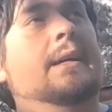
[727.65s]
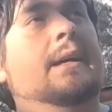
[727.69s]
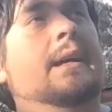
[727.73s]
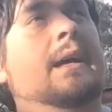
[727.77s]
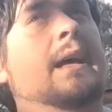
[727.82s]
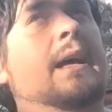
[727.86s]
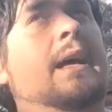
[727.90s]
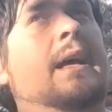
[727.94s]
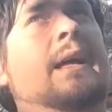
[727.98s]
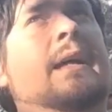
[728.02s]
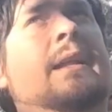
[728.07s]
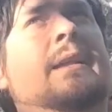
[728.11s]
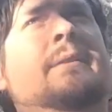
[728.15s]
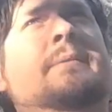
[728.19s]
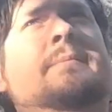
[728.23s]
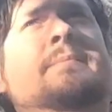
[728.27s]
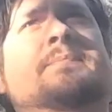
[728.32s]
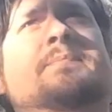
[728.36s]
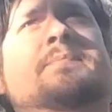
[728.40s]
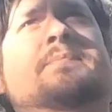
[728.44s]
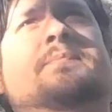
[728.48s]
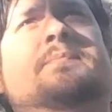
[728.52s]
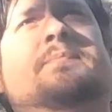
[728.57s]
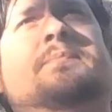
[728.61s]
And
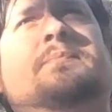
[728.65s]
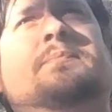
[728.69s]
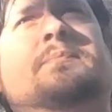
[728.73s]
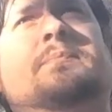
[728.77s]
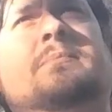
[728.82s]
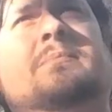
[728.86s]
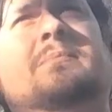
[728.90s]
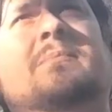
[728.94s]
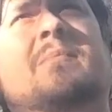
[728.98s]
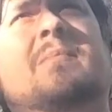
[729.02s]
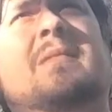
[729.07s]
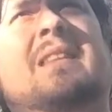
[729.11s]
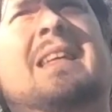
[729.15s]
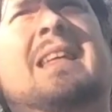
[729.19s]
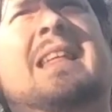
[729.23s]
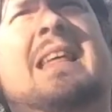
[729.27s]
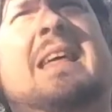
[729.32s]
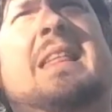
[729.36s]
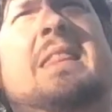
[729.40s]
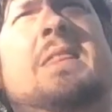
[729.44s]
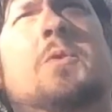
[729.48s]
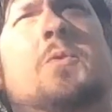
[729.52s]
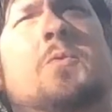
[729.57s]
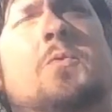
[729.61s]

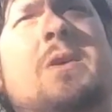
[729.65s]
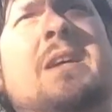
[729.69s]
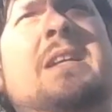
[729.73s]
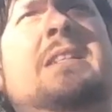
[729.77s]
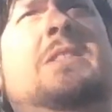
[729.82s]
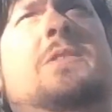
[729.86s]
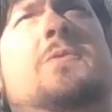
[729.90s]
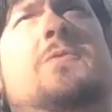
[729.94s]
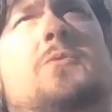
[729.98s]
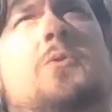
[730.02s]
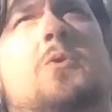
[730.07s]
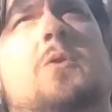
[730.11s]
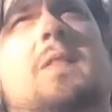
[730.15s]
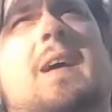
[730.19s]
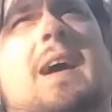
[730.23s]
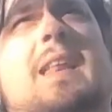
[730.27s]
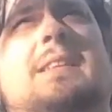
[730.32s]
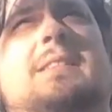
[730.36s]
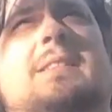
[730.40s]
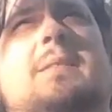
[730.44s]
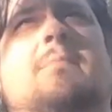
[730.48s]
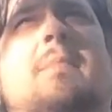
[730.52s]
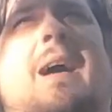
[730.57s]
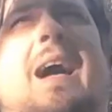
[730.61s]
the reason for that
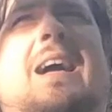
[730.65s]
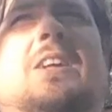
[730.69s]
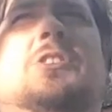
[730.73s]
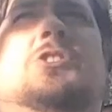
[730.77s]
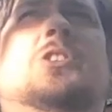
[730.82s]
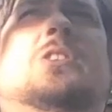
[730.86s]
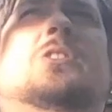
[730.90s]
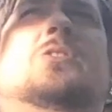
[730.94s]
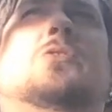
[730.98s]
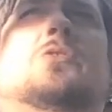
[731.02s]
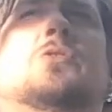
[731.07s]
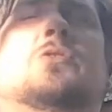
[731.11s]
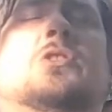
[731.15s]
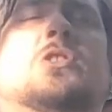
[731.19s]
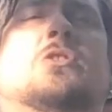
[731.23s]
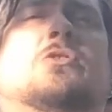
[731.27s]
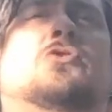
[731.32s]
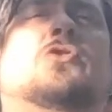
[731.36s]
is, imagine,